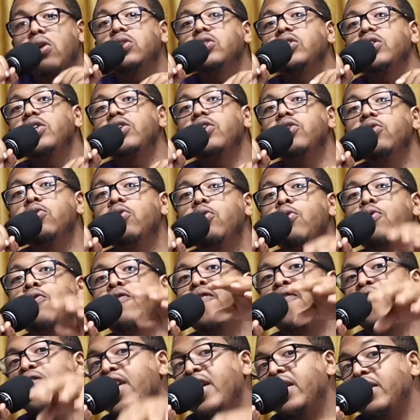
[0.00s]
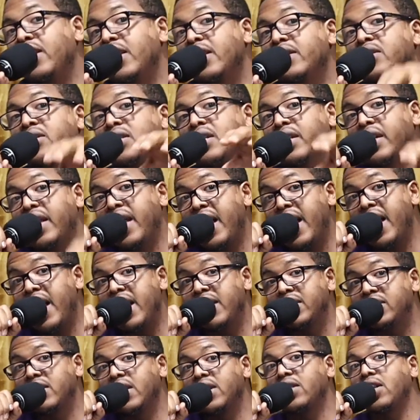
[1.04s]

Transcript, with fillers: of you who fit this class that the